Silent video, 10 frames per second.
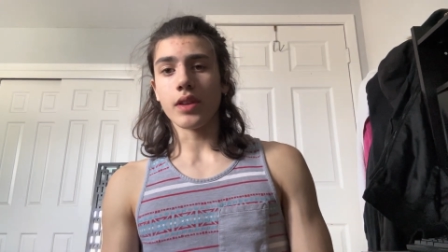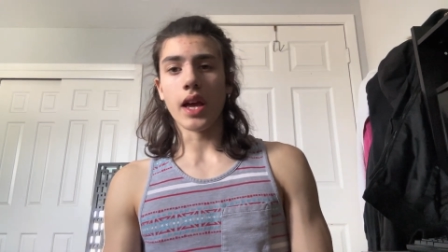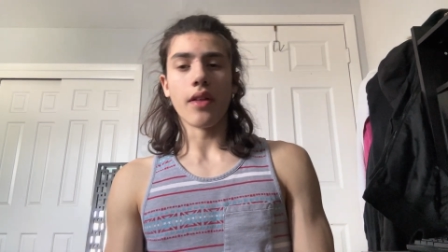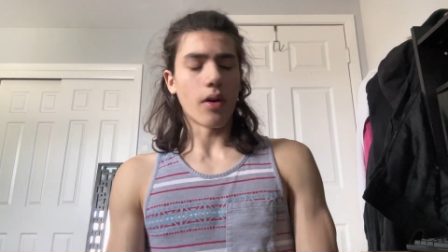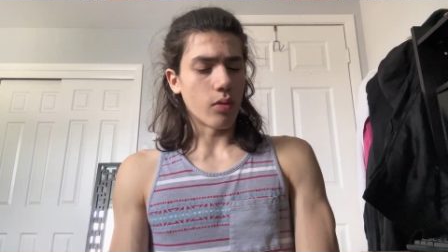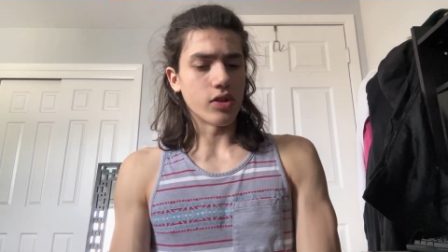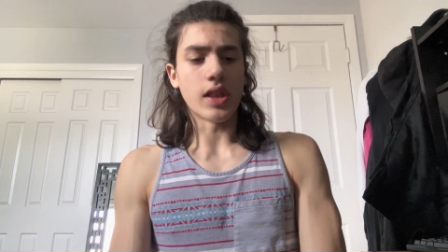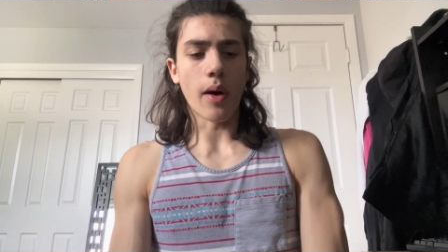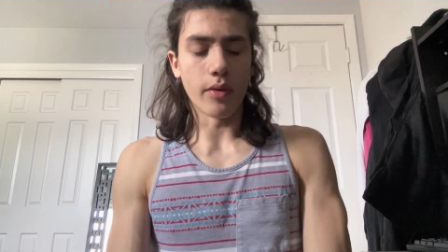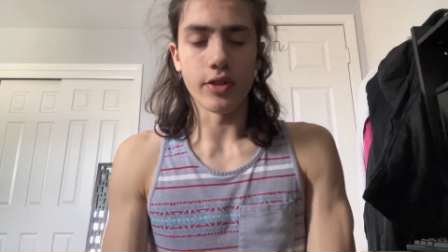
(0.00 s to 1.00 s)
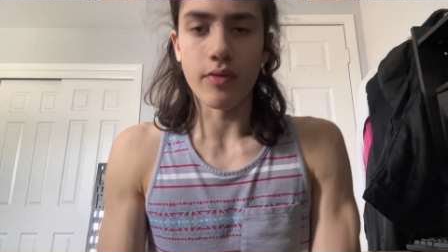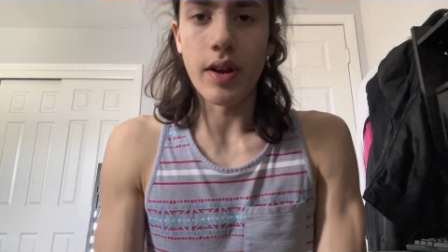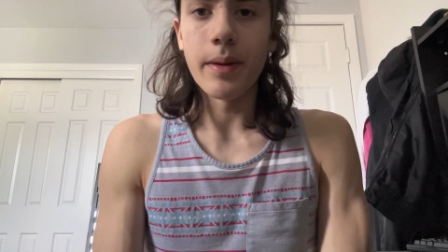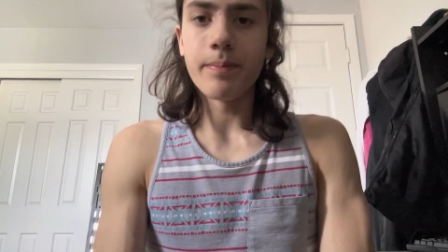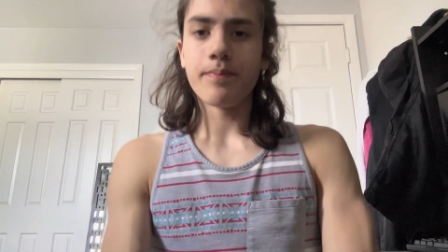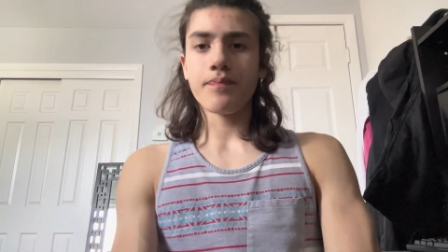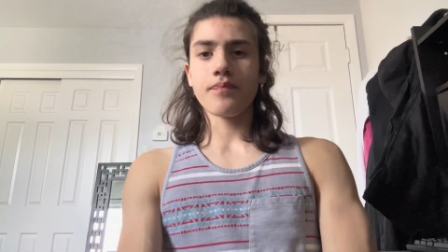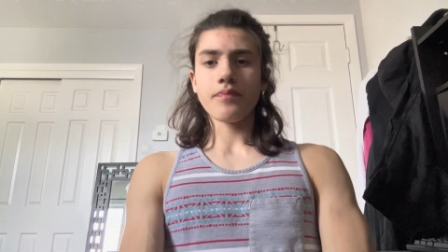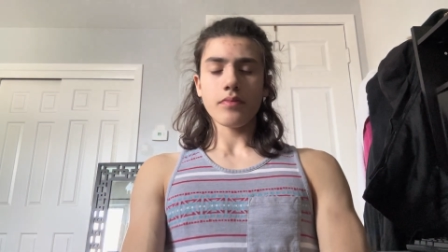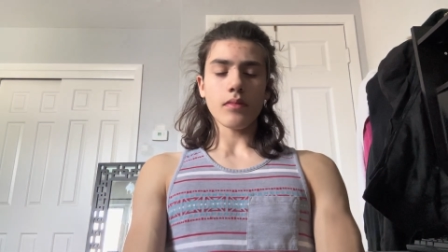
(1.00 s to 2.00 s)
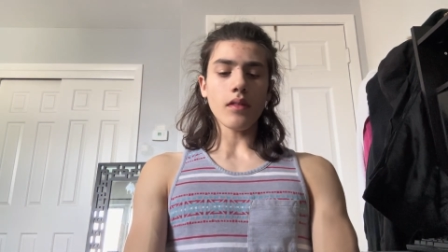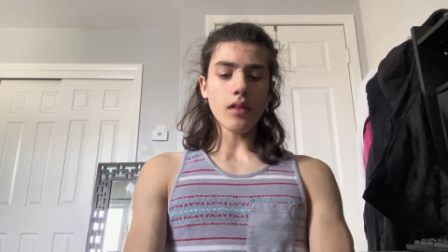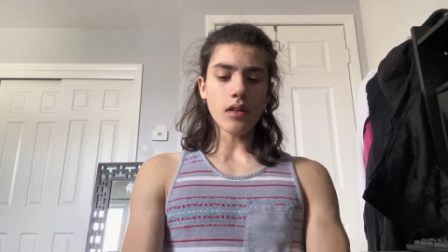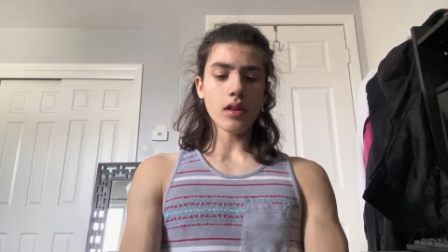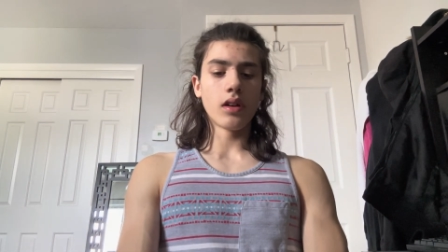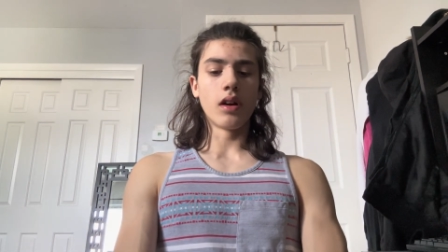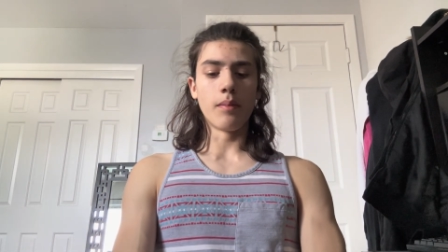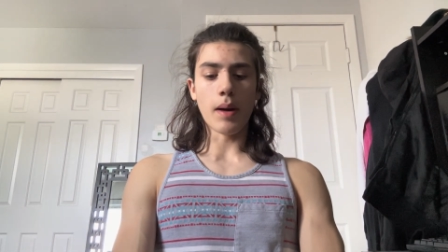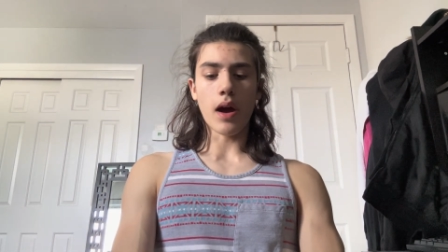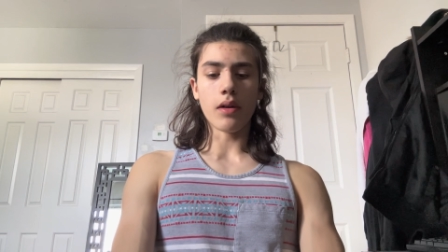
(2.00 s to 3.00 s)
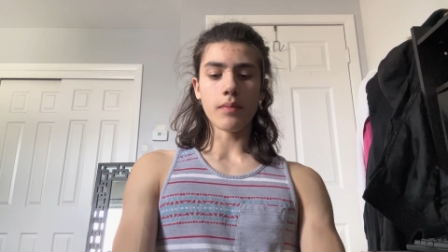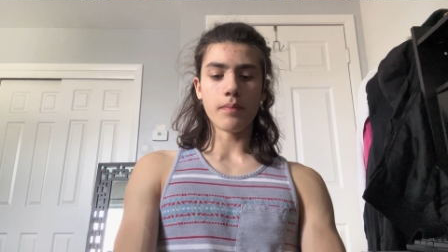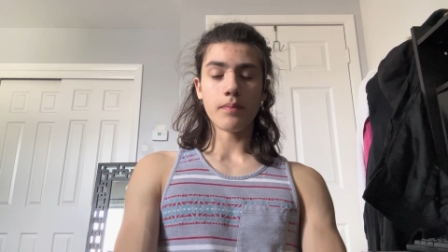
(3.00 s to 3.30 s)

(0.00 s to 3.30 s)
yeah, that was, that was a rant about